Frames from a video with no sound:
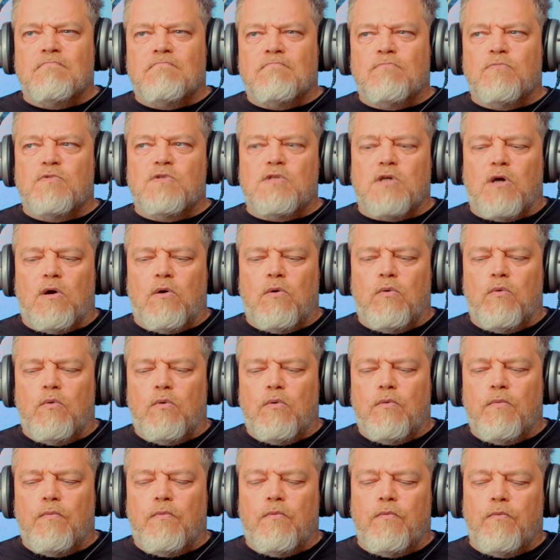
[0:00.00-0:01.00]
So
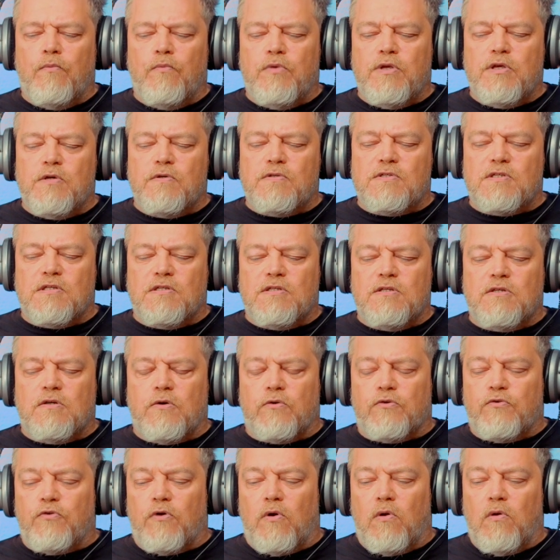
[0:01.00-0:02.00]
we use it to
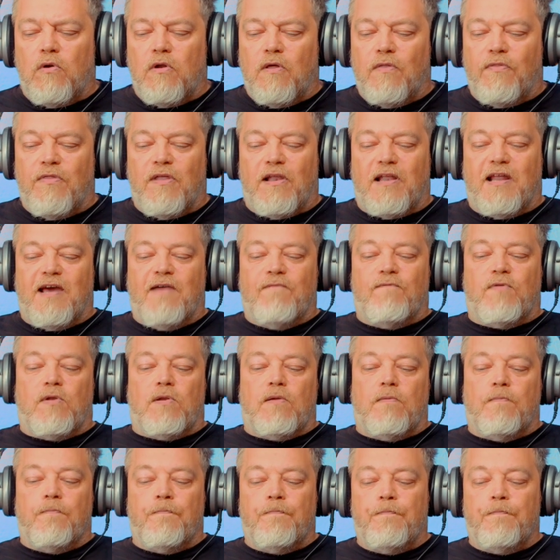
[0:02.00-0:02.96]
control the level.